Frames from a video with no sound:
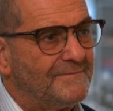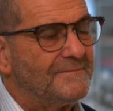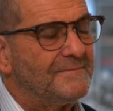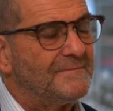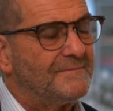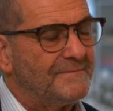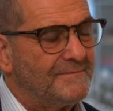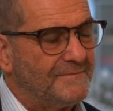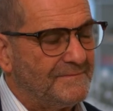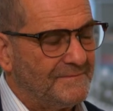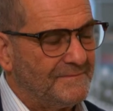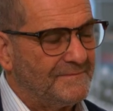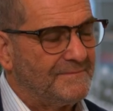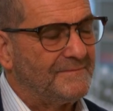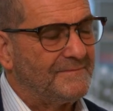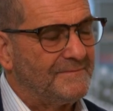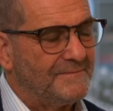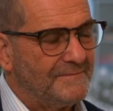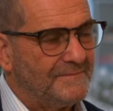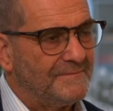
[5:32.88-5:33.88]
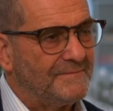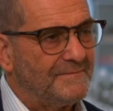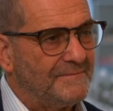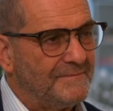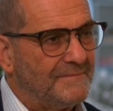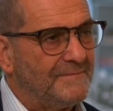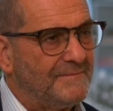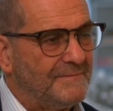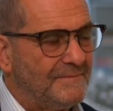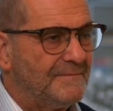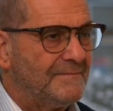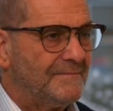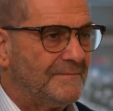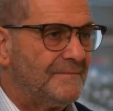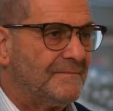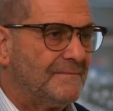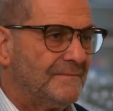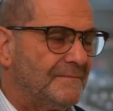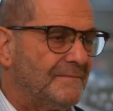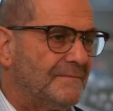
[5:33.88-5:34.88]
order our food,
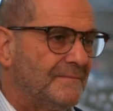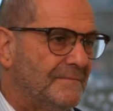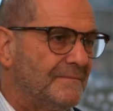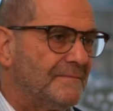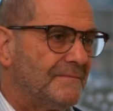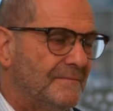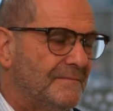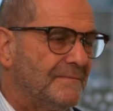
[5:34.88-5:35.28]
have choice.